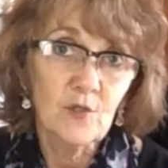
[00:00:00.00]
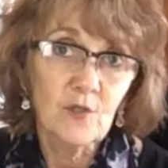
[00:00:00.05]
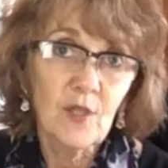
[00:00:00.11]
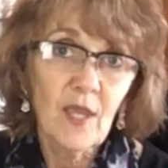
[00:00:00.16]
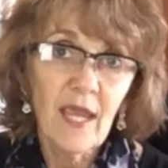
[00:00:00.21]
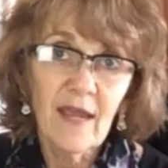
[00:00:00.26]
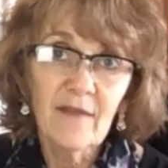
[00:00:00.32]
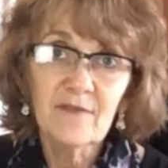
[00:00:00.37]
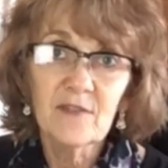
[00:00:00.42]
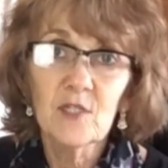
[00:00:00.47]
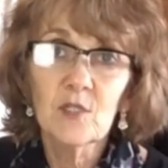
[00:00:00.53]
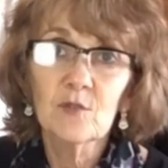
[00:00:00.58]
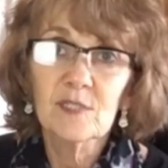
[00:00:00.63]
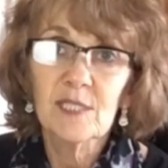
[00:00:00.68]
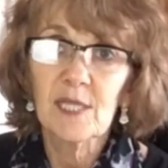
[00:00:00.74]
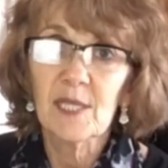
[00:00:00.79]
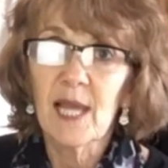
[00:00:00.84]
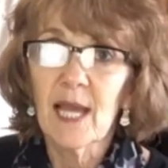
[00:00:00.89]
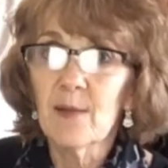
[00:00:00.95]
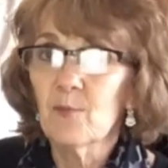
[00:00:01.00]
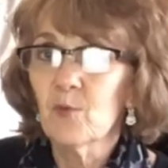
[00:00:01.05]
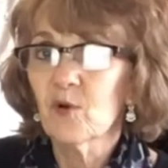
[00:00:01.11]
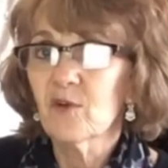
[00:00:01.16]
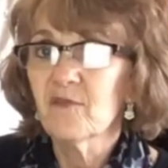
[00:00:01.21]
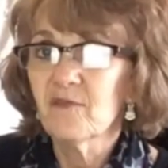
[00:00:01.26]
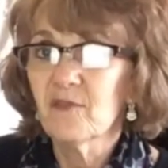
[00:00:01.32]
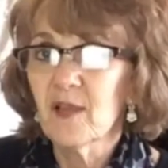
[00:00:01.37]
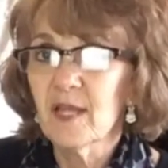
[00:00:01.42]
You have to use a lot
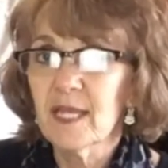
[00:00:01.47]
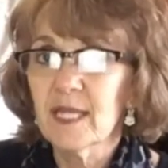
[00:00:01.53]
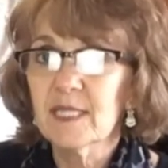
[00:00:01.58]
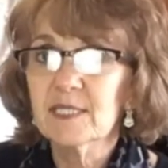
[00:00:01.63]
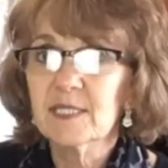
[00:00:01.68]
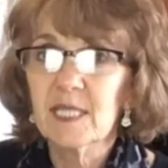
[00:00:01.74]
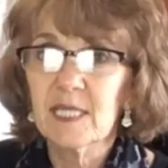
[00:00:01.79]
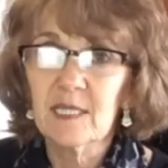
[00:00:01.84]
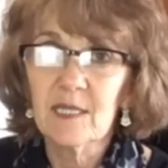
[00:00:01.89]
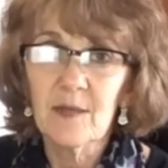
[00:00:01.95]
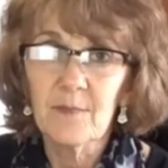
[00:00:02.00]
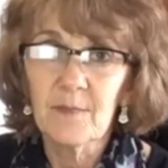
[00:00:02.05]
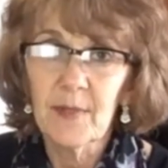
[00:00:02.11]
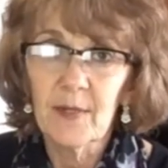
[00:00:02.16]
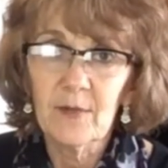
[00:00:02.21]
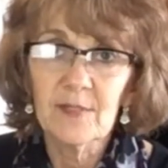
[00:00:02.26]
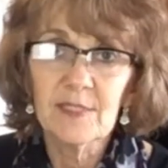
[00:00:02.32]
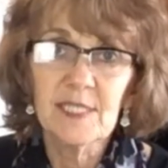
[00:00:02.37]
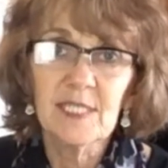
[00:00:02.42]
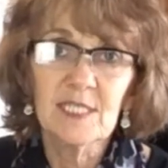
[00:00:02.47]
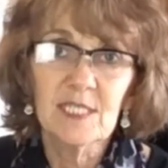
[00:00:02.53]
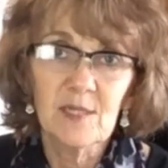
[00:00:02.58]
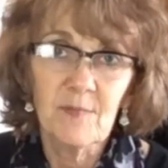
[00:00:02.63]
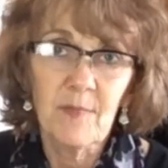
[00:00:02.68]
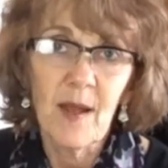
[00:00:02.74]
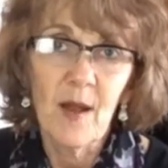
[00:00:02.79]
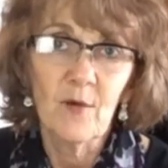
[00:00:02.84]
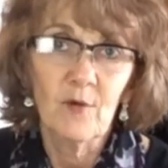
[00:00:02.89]
more flakes in comparison to
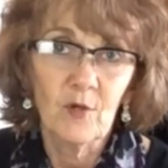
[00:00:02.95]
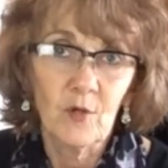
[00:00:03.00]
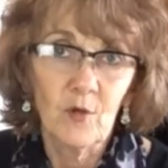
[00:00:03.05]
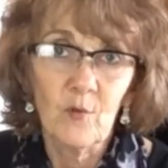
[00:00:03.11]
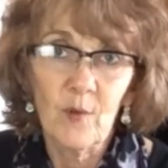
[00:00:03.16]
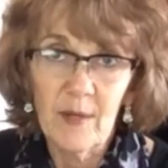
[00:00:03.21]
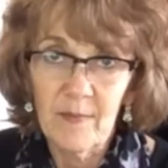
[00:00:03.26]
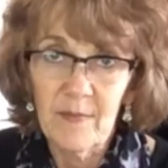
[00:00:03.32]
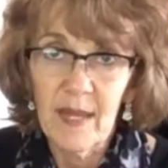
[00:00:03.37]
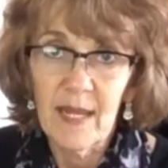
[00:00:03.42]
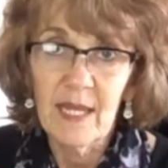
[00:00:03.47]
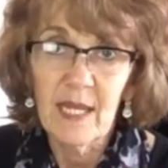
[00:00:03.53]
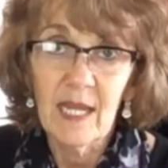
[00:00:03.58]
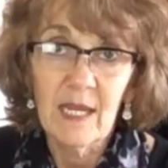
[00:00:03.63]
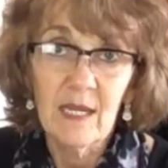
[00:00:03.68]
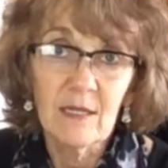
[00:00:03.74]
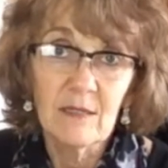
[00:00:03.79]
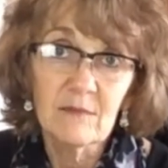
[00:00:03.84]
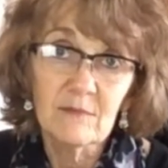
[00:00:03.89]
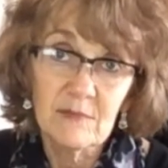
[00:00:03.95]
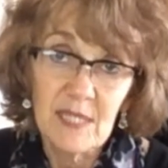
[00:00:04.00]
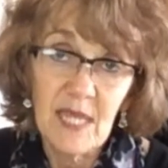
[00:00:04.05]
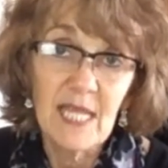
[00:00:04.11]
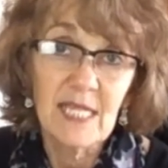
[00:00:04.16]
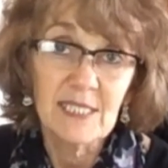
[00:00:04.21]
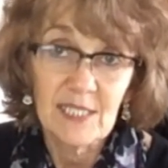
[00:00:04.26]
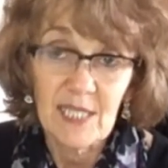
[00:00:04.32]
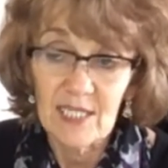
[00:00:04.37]
powder when making
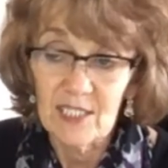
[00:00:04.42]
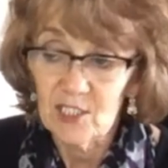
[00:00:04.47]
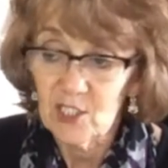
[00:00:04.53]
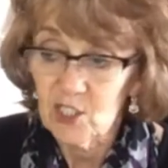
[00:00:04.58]
things like